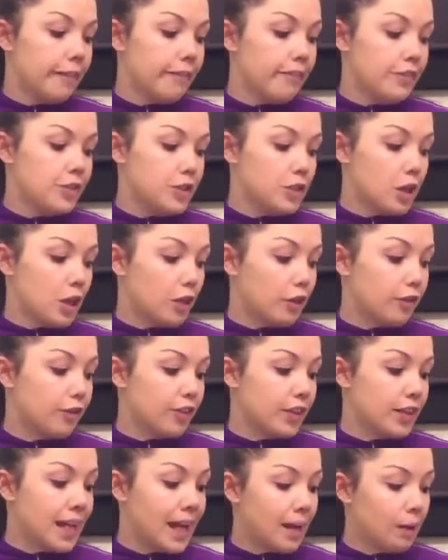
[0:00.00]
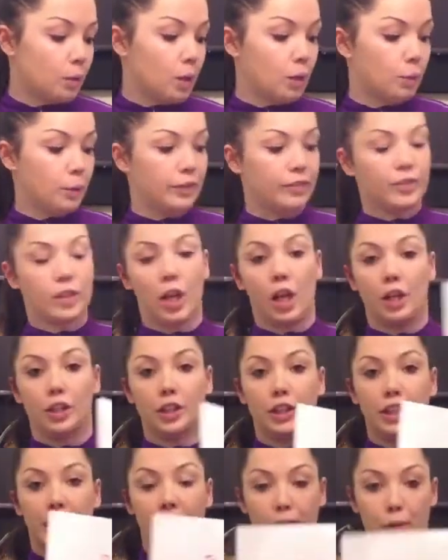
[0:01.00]
So for now, what we've got,
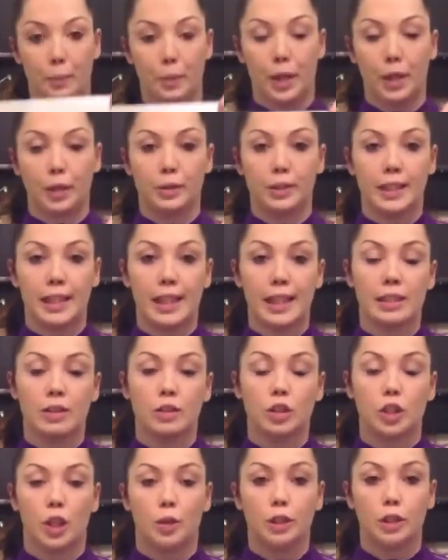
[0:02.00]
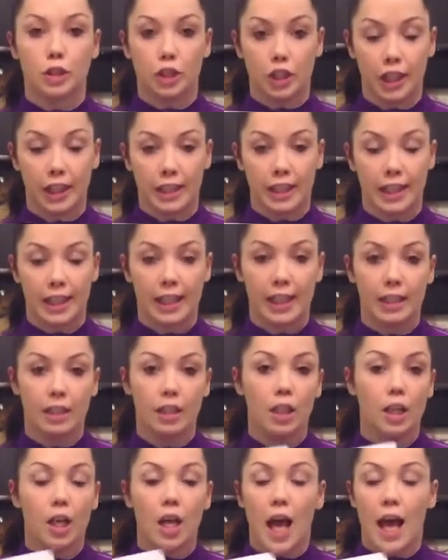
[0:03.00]
you can have your protein, so your chicken,
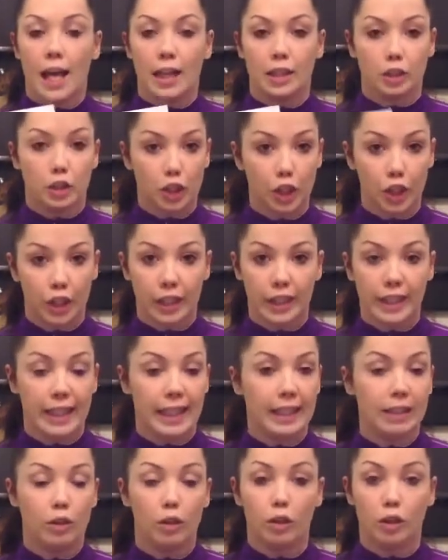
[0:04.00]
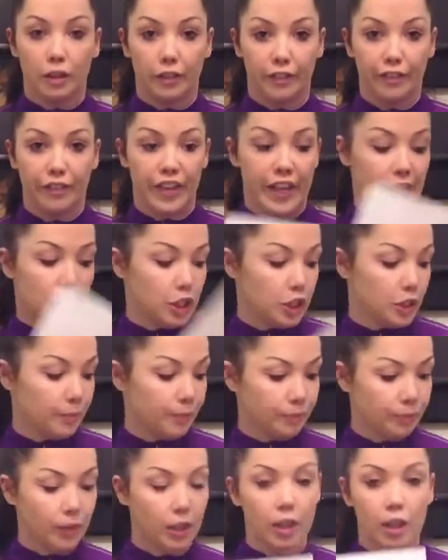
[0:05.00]
your turkey or your fish.
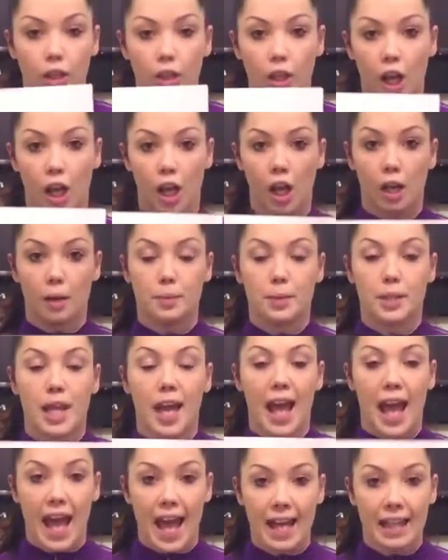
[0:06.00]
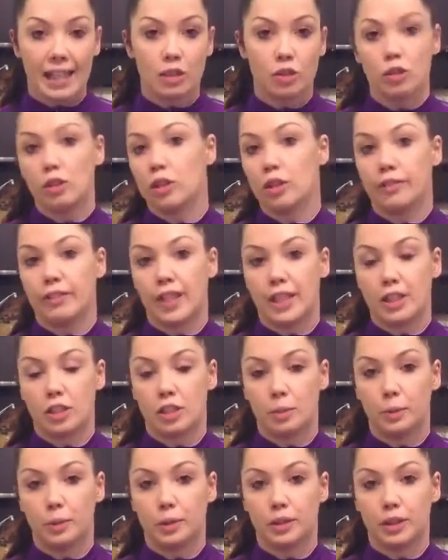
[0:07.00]
Carbs, any sort of
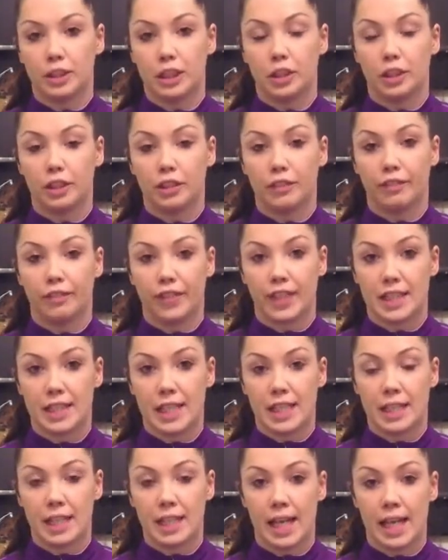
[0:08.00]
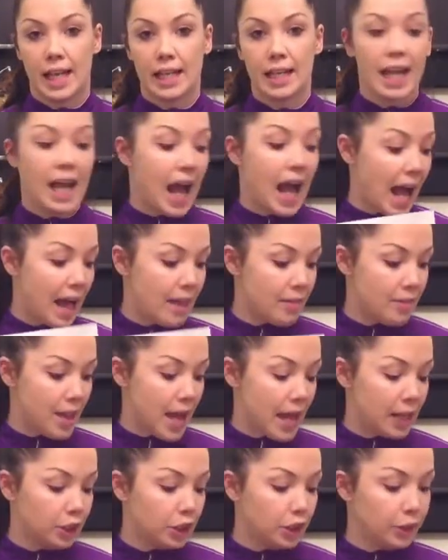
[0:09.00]
vegetables that you can fit in there, and
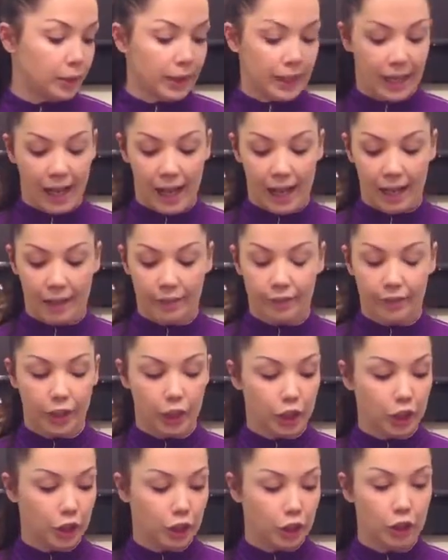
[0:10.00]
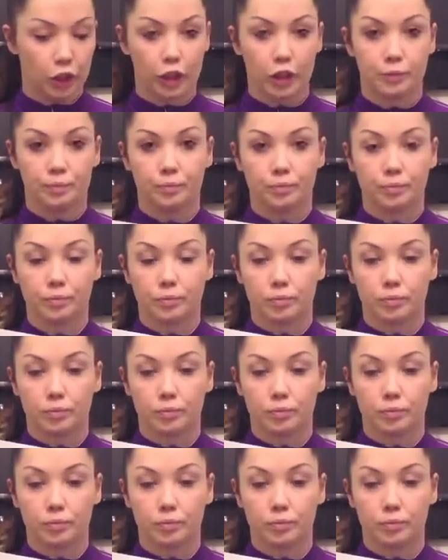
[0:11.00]
then you can have your